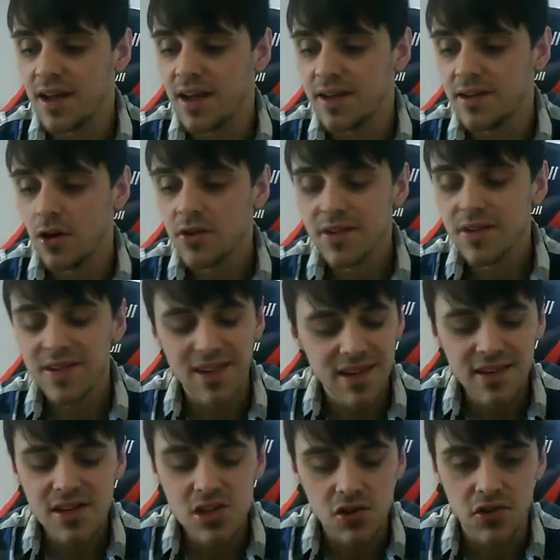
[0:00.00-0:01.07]
And honestly,
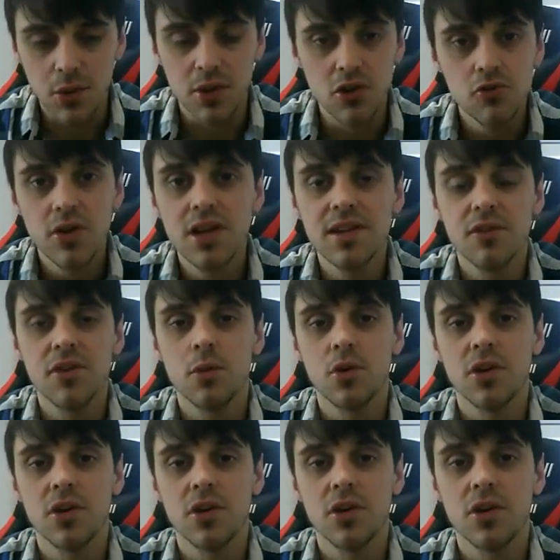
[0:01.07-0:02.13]
this is just something you
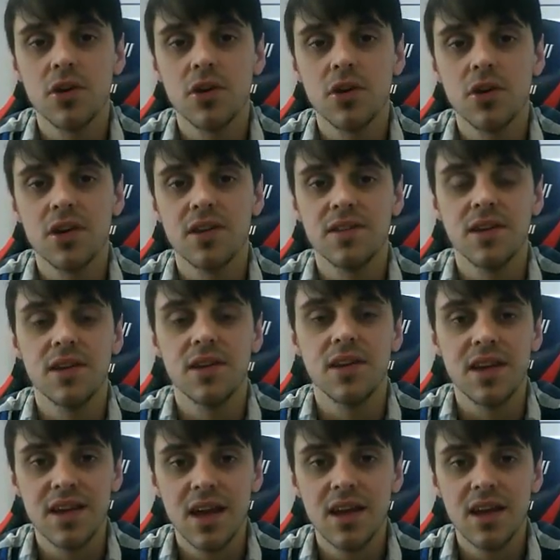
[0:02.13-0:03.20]
really definitely want to consider
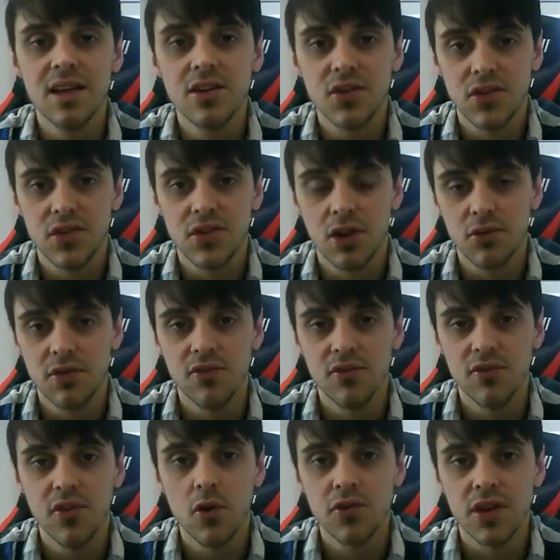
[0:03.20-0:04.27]
getting yourselves
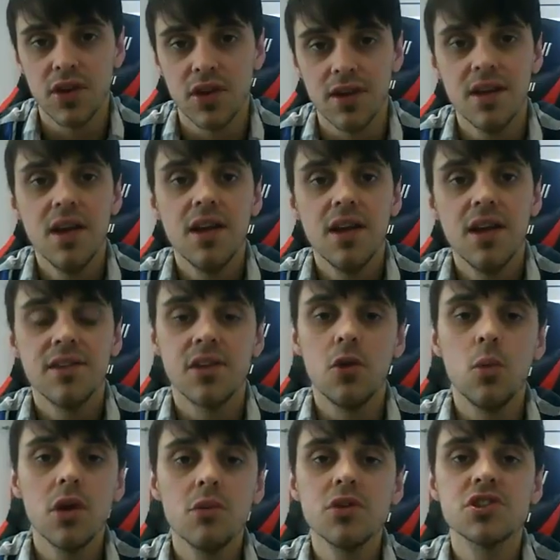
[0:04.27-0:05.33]
involved in.
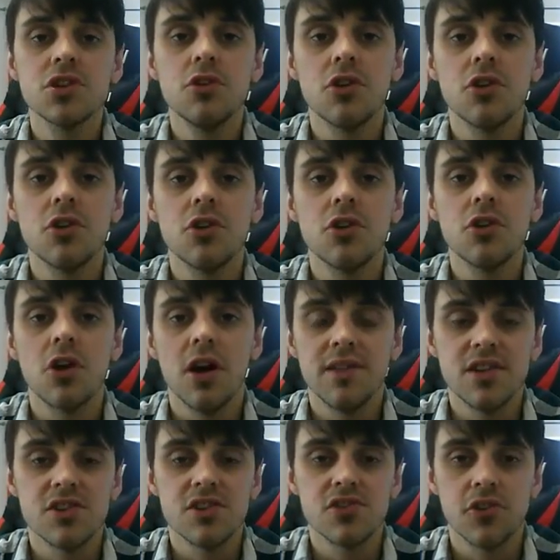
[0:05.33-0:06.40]
So what I want to show you
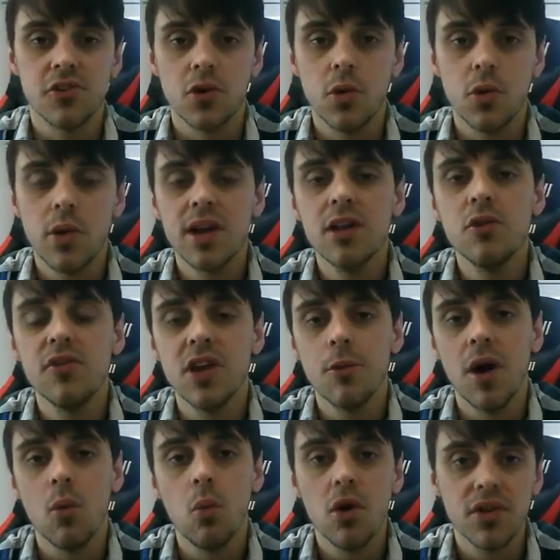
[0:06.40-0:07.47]
guys is just a quick little
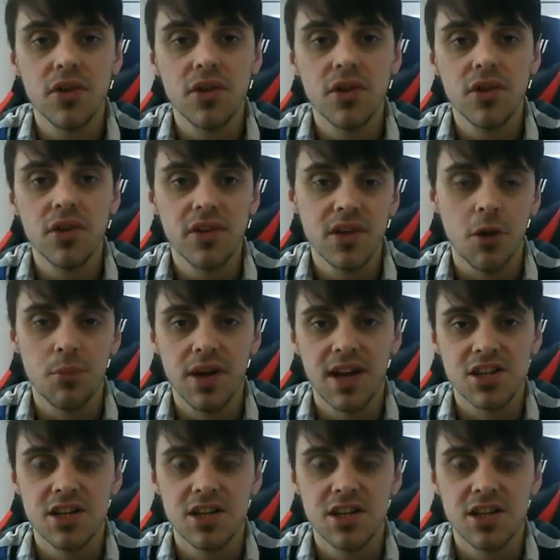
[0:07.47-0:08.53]
video about what this
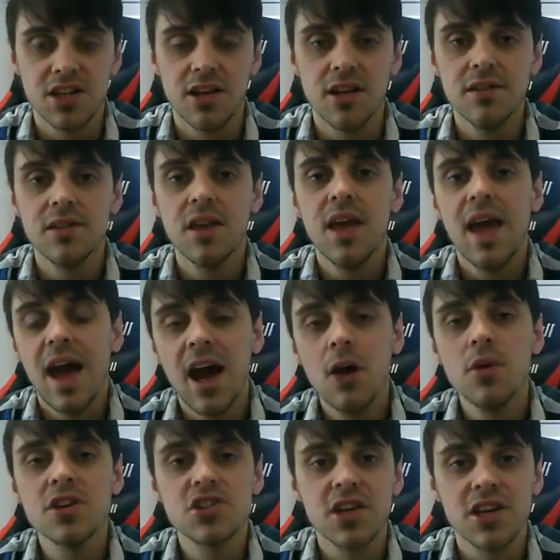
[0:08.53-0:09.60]
company actually is,
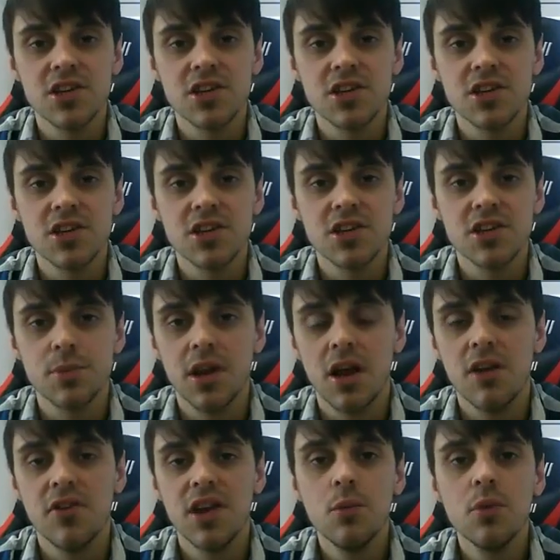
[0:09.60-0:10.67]
how it has changed my
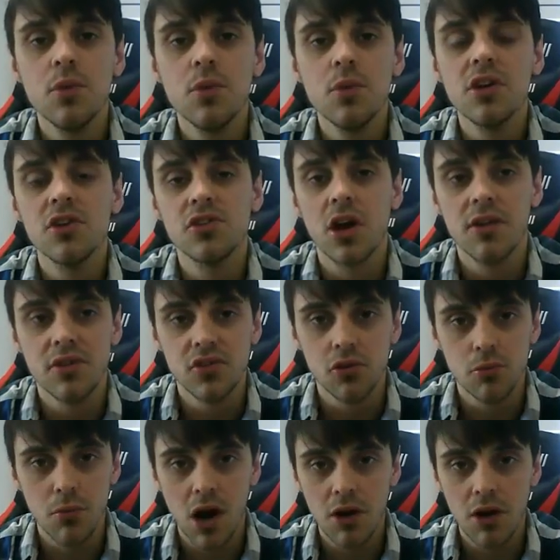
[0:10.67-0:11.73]
life, and then we're going to dive
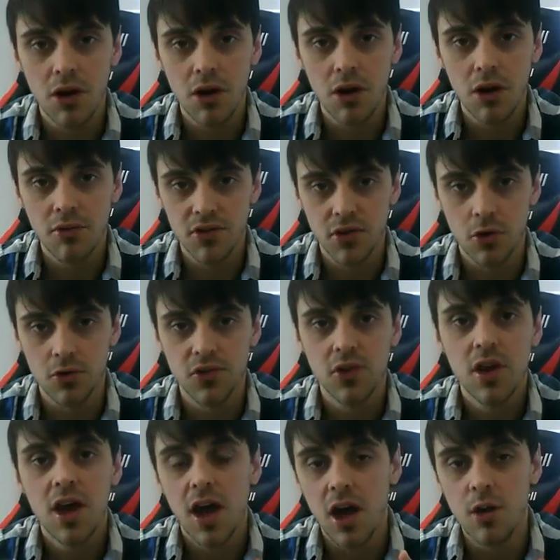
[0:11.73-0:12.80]
into my
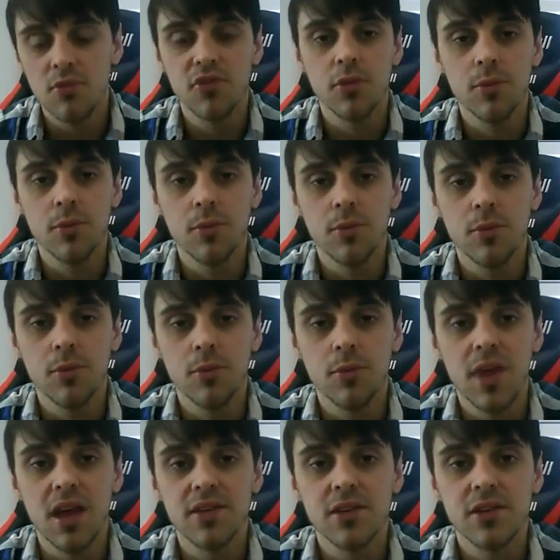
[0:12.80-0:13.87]
results from there.